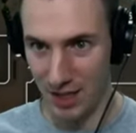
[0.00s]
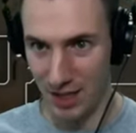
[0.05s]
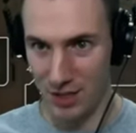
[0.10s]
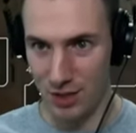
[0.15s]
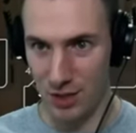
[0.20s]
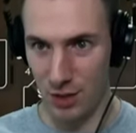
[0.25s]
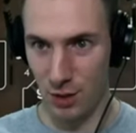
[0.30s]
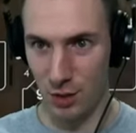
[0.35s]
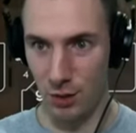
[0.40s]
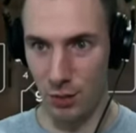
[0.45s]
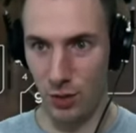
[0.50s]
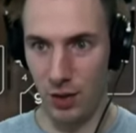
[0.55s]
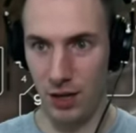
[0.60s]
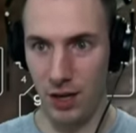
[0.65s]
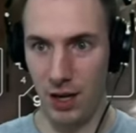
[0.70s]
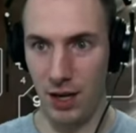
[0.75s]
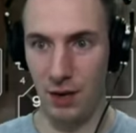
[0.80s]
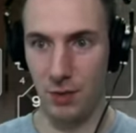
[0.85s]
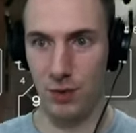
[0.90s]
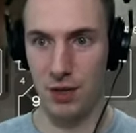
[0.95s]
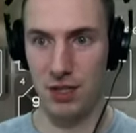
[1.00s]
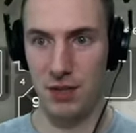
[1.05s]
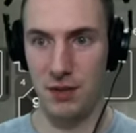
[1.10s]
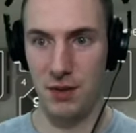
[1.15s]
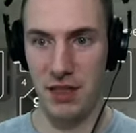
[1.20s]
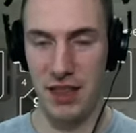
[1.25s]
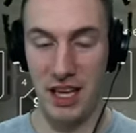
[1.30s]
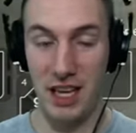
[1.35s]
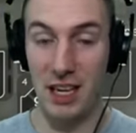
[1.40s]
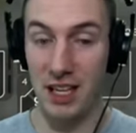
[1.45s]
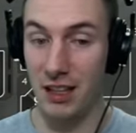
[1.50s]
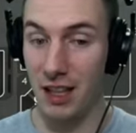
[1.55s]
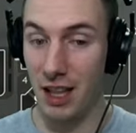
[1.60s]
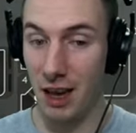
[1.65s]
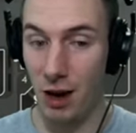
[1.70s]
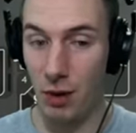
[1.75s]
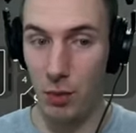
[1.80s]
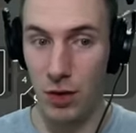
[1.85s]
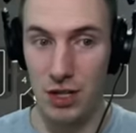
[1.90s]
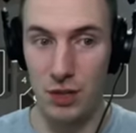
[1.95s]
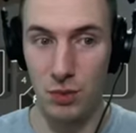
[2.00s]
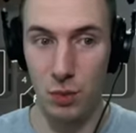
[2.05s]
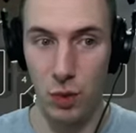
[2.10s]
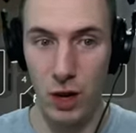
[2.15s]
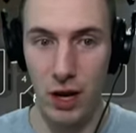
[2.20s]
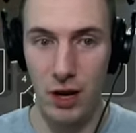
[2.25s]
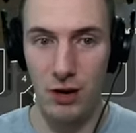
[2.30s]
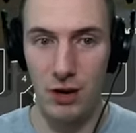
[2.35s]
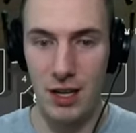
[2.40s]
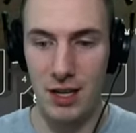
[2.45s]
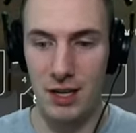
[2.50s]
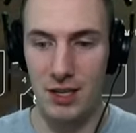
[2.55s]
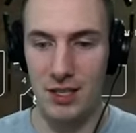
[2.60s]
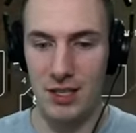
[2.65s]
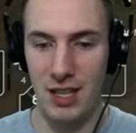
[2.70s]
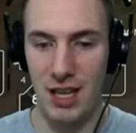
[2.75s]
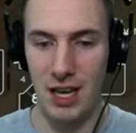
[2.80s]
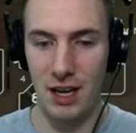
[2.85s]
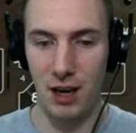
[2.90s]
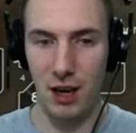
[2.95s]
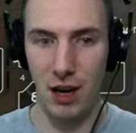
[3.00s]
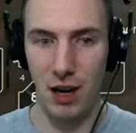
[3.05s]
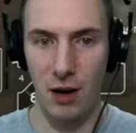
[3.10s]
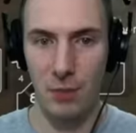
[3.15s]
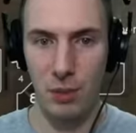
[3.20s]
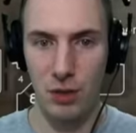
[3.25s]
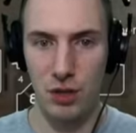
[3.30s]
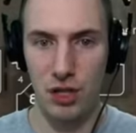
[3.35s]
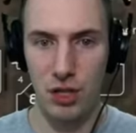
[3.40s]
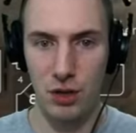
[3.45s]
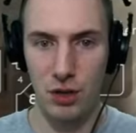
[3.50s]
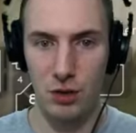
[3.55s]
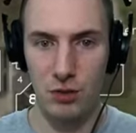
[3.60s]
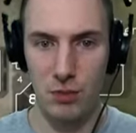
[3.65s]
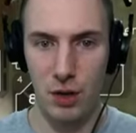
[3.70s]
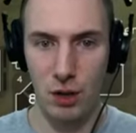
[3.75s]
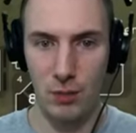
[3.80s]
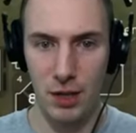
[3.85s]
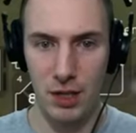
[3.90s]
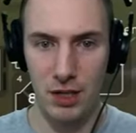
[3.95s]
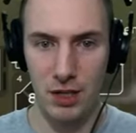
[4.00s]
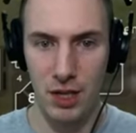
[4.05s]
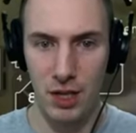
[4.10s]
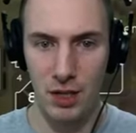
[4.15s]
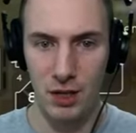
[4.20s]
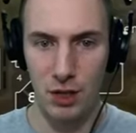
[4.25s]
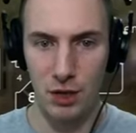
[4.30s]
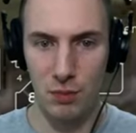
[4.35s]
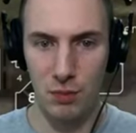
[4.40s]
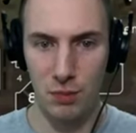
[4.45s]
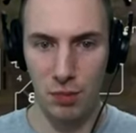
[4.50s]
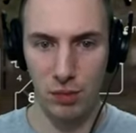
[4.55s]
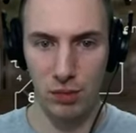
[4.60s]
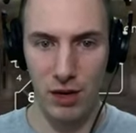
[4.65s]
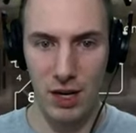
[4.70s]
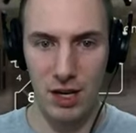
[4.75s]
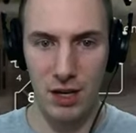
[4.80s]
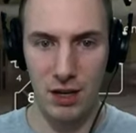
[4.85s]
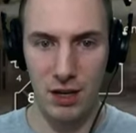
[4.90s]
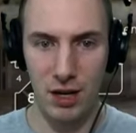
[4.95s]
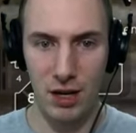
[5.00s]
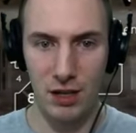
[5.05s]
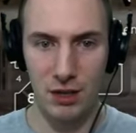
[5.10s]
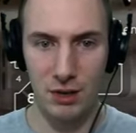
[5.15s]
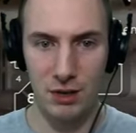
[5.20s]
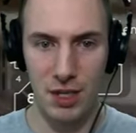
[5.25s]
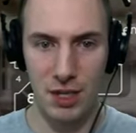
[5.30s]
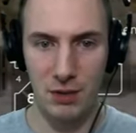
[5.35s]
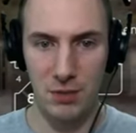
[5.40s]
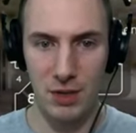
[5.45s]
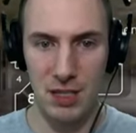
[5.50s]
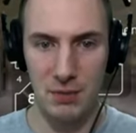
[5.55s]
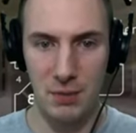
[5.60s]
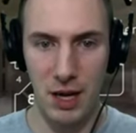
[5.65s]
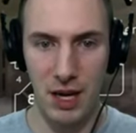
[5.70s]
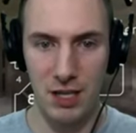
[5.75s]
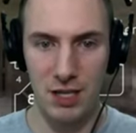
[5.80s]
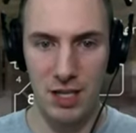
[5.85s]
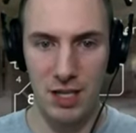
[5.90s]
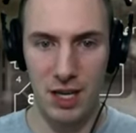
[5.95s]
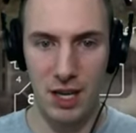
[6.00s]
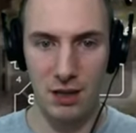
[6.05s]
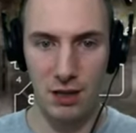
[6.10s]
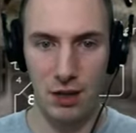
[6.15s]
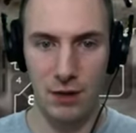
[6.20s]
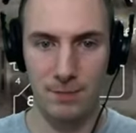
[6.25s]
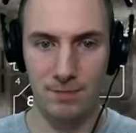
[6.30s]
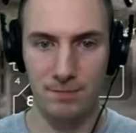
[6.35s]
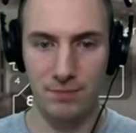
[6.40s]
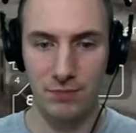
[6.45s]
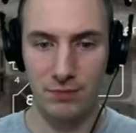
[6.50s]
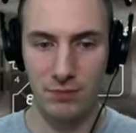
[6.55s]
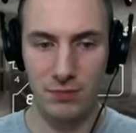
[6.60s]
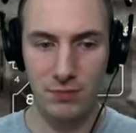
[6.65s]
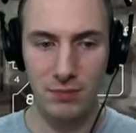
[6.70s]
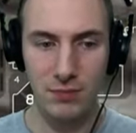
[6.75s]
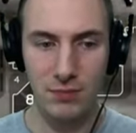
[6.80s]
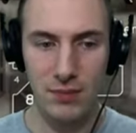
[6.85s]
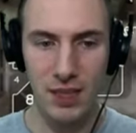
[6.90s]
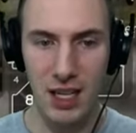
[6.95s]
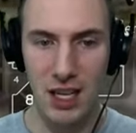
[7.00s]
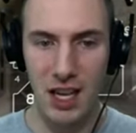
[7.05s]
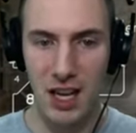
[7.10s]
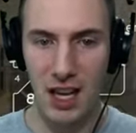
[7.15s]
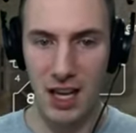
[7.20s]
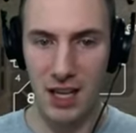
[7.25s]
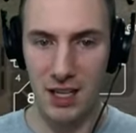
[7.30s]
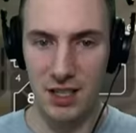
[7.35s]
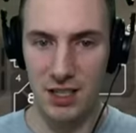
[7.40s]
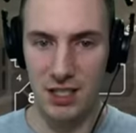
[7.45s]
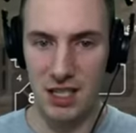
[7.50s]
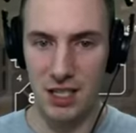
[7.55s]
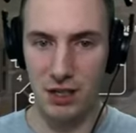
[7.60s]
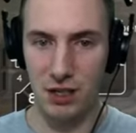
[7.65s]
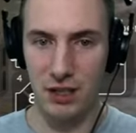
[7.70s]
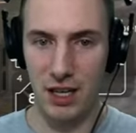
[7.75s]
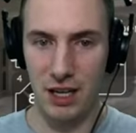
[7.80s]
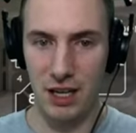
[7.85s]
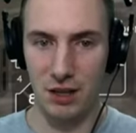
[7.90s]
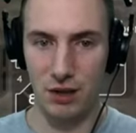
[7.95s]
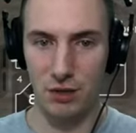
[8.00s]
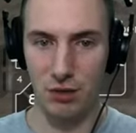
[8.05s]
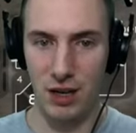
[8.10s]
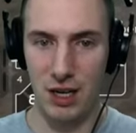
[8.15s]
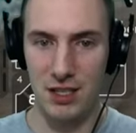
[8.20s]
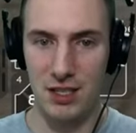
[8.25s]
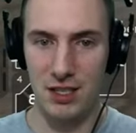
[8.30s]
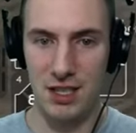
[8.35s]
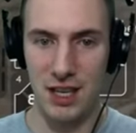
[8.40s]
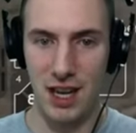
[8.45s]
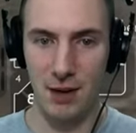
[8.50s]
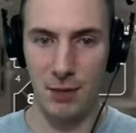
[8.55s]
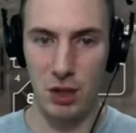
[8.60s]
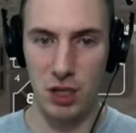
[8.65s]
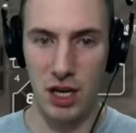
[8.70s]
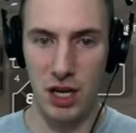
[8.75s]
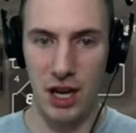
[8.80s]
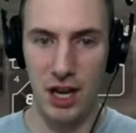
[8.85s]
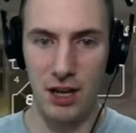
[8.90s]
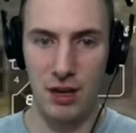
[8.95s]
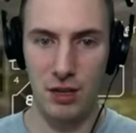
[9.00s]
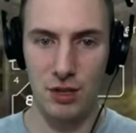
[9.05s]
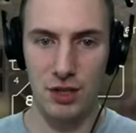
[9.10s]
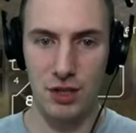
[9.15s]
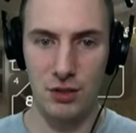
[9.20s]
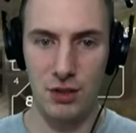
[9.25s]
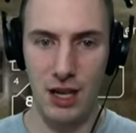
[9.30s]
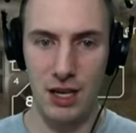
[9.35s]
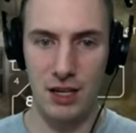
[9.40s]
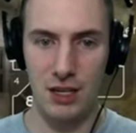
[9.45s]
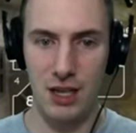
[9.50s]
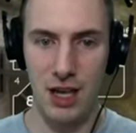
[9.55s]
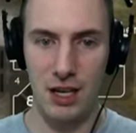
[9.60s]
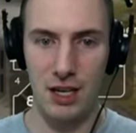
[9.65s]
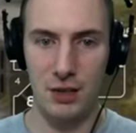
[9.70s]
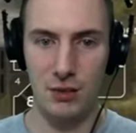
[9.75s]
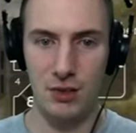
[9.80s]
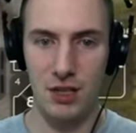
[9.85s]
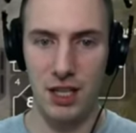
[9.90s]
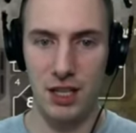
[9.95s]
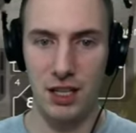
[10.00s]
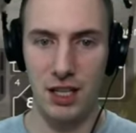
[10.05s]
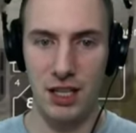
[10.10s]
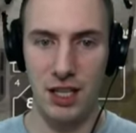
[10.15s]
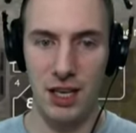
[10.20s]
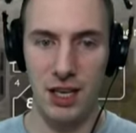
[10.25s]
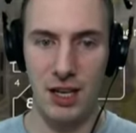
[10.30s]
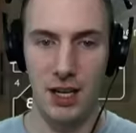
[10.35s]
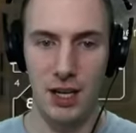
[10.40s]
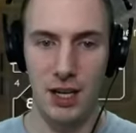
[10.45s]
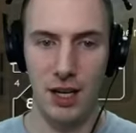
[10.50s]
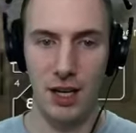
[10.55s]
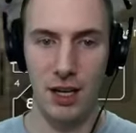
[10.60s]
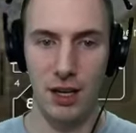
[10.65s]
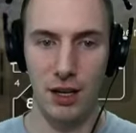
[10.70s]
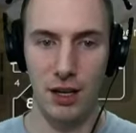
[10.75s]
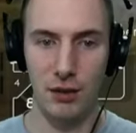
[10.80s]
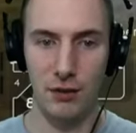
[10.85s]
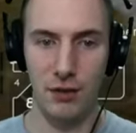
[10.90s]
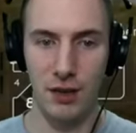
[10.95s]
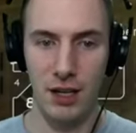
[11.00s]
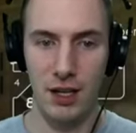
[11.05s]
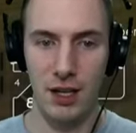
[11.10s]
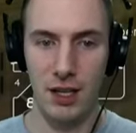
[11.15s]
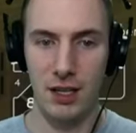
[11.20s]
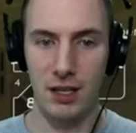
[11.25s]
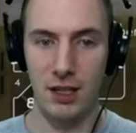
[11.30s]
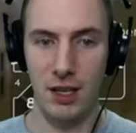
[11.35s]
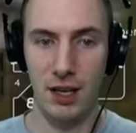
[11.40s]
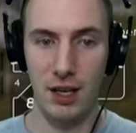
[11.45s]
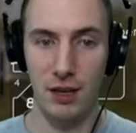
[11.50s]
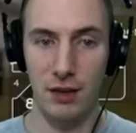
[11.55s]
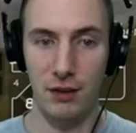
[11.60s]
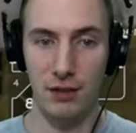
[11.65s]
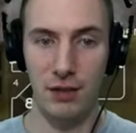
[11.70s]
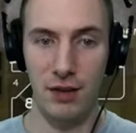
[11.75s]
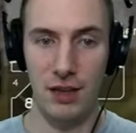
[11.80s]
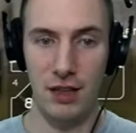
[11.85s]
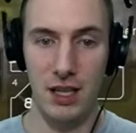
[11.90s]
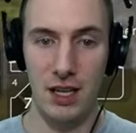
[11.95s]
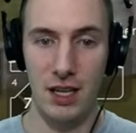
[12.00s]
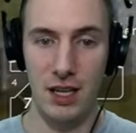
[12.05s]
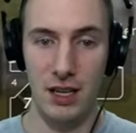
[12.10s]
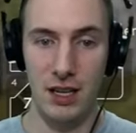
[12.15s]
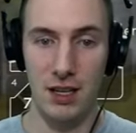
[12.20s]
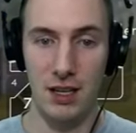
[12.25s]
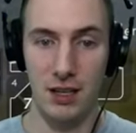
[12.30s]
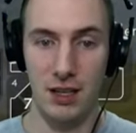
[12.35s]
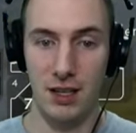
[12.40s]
So what I was thinking there was, where is that opportune moment to bring all those enemies back together and deal that crazy damage, and also that utility of the,